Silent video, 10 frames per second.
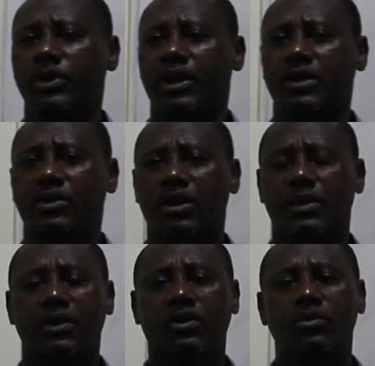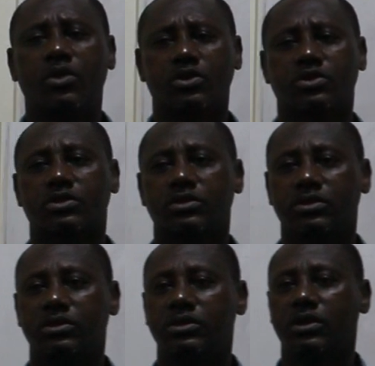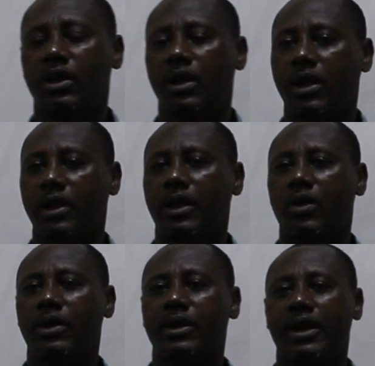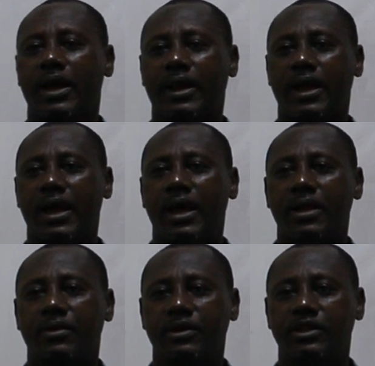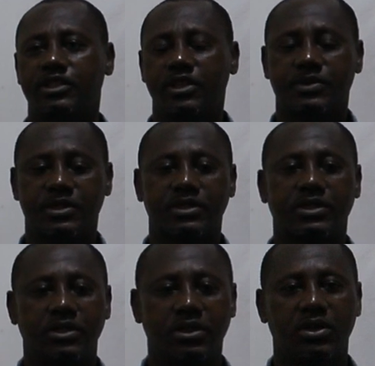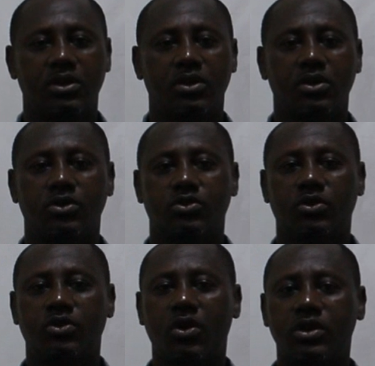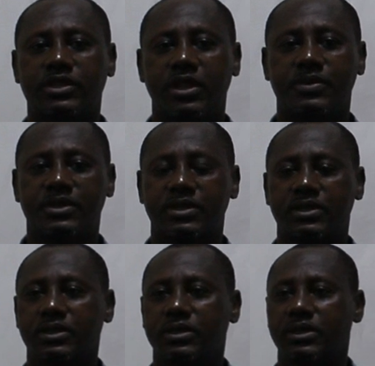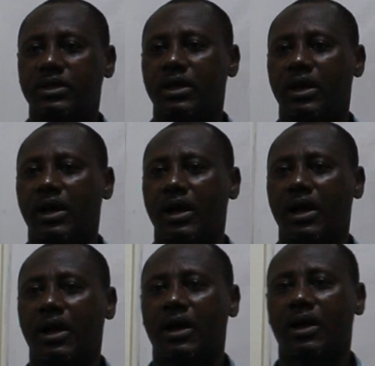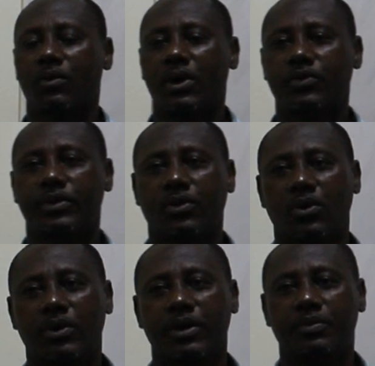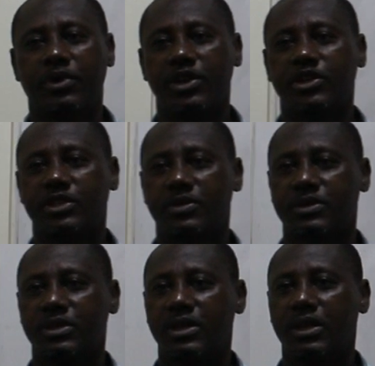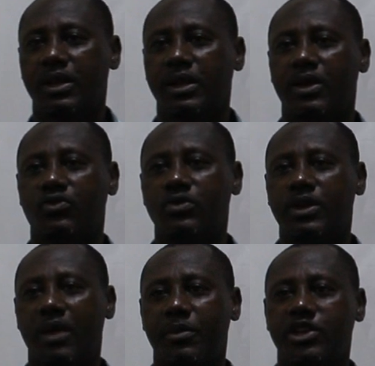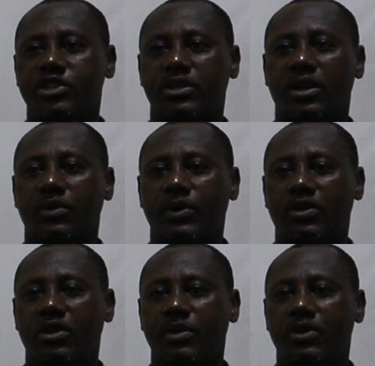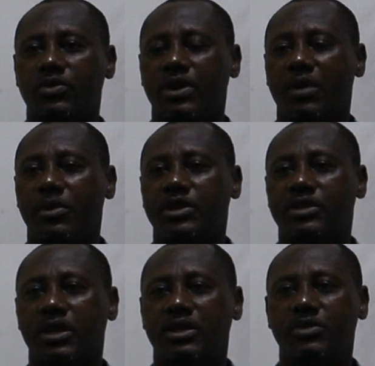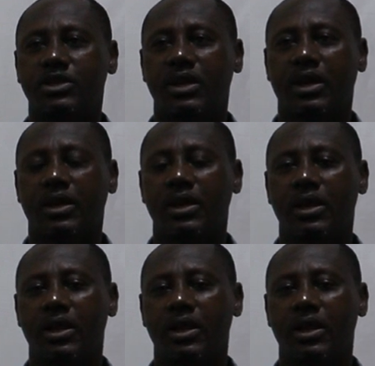we can talk about rhombus, other shapes. So those shapes are what we call the plane shapes. They are two-dimensional. When I talk about two-dimensional, it means that